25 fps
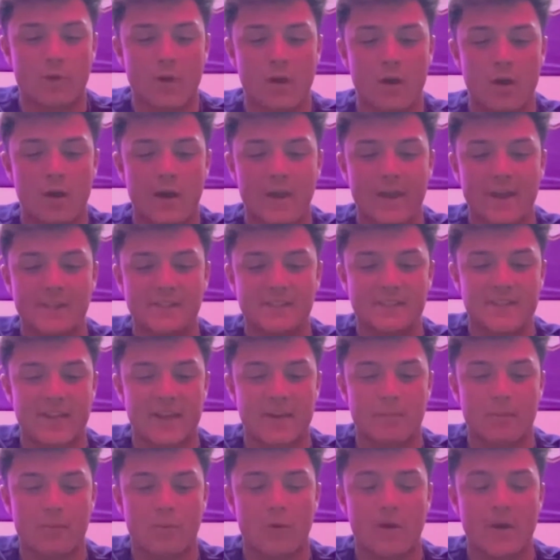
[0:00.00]
his
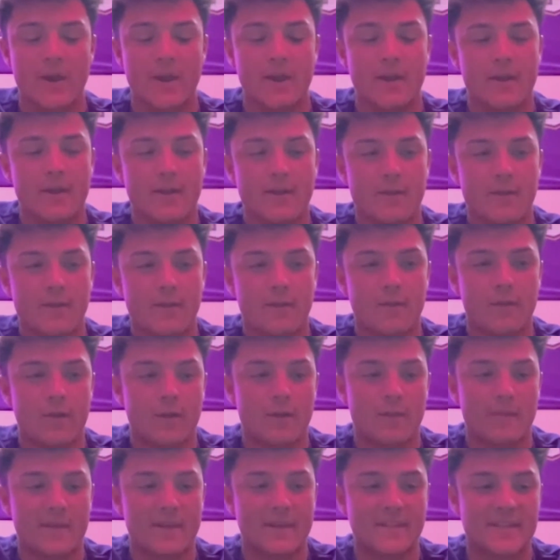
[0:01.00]
standpoint,
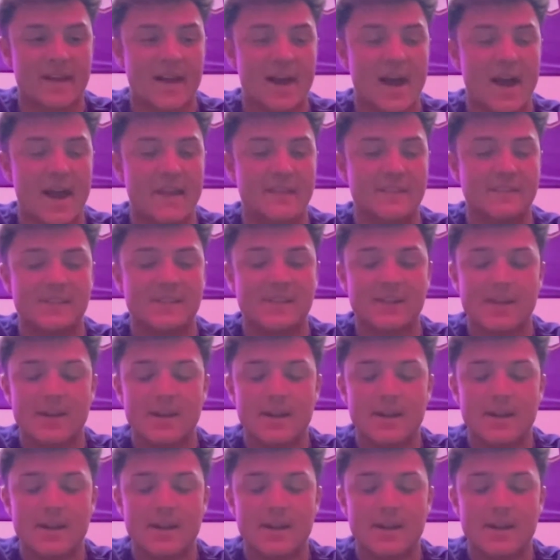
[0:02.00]
from his eyes,